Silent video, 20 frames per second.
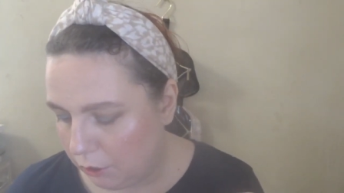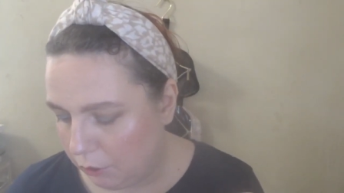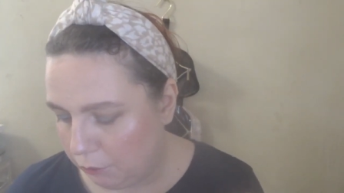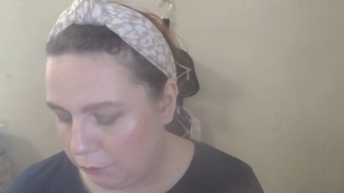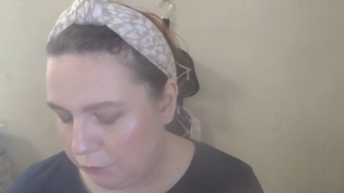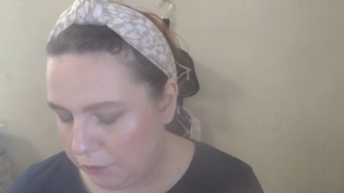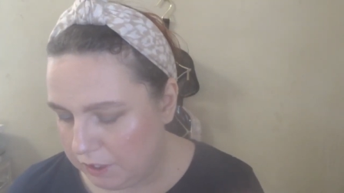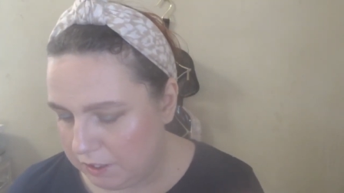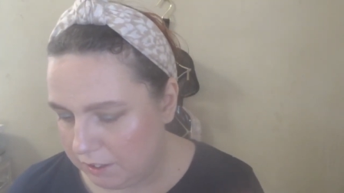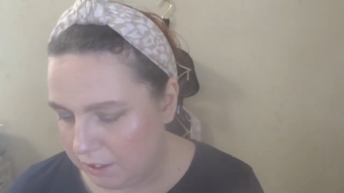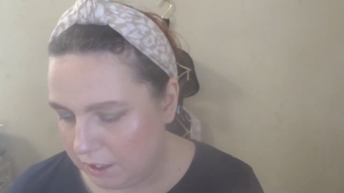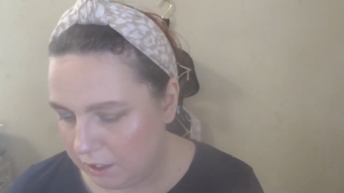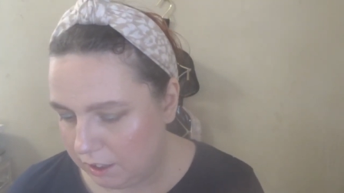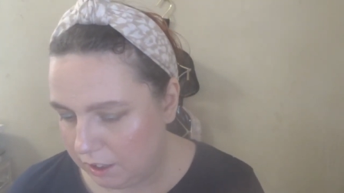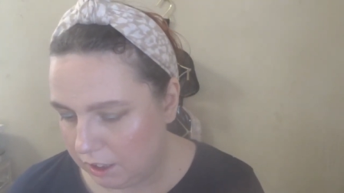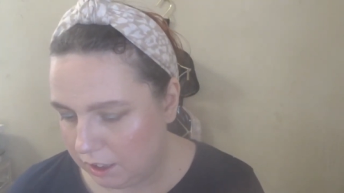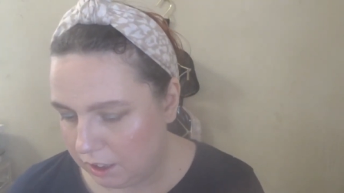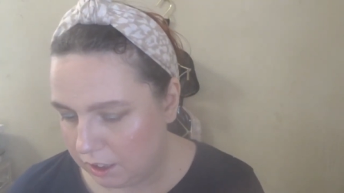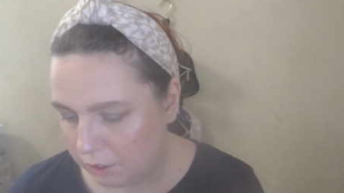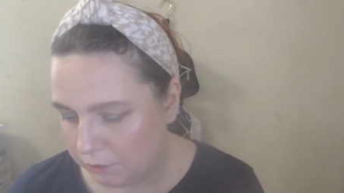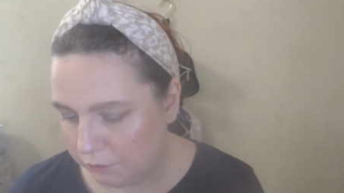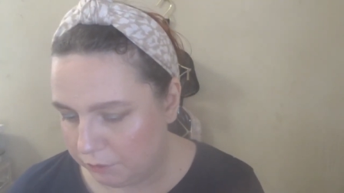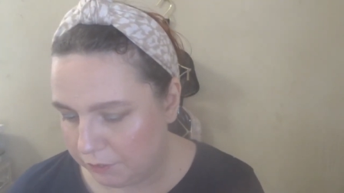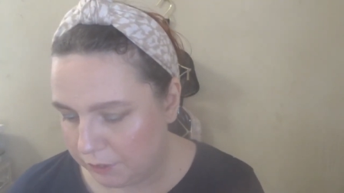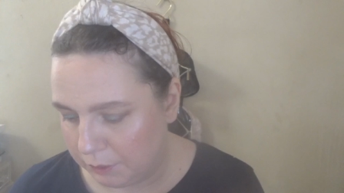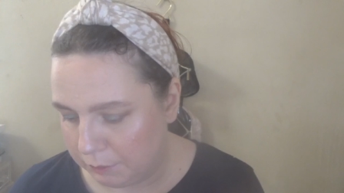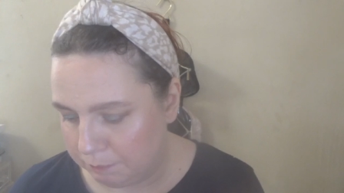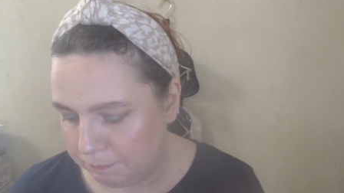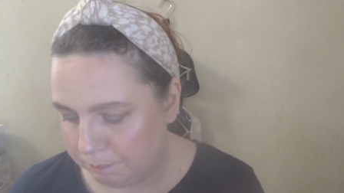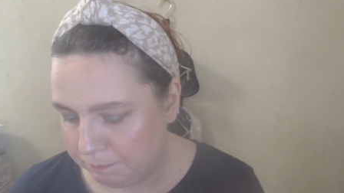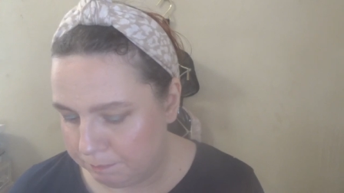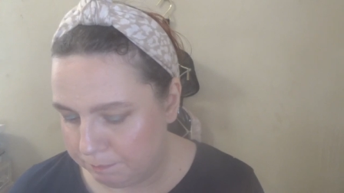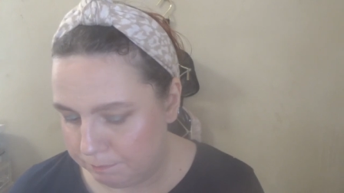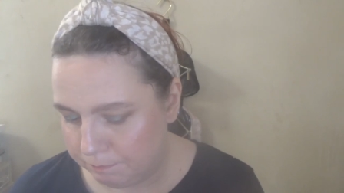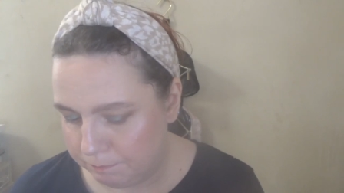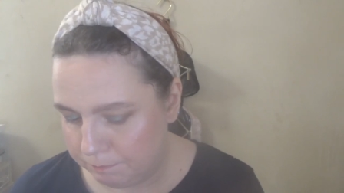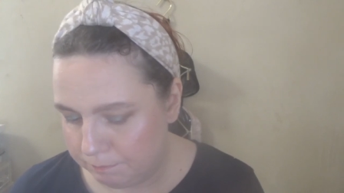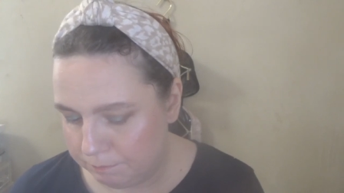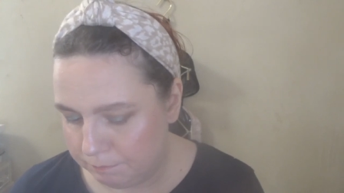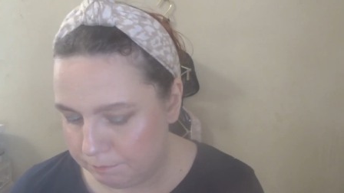what set did it come from?
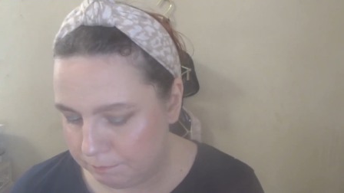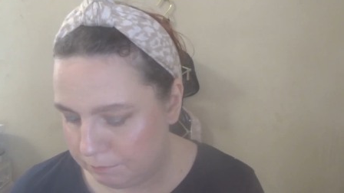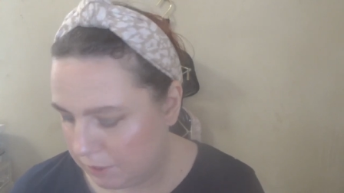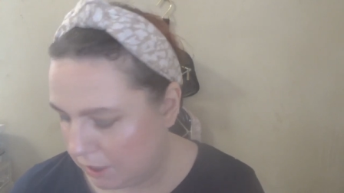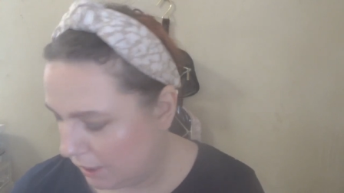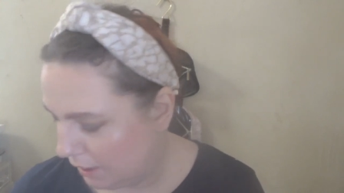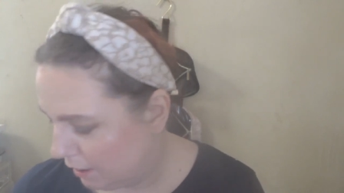Not